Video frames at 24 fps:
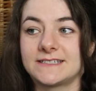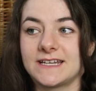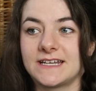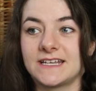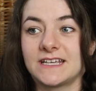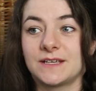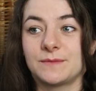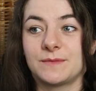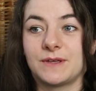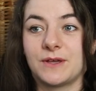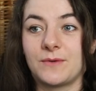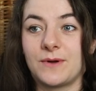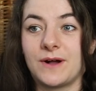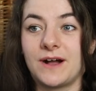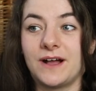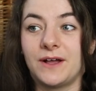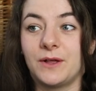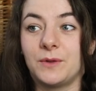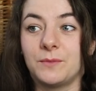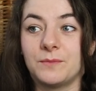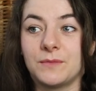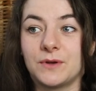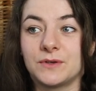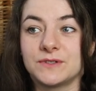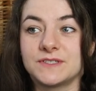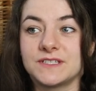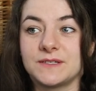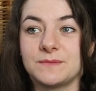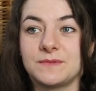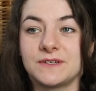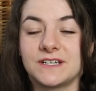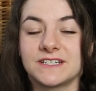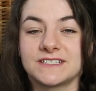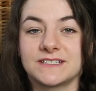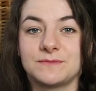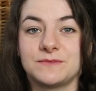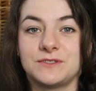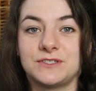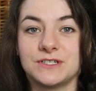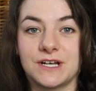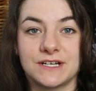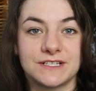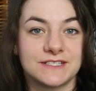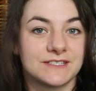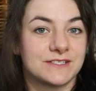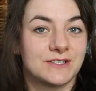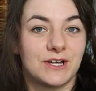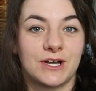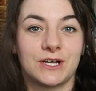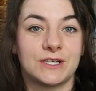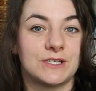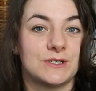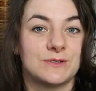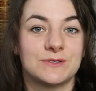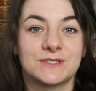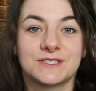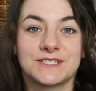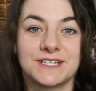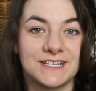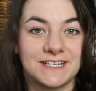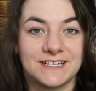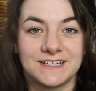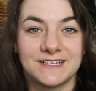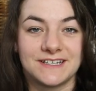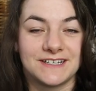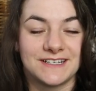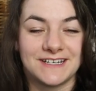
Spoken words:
taking me a while, mostly because I'm just not used to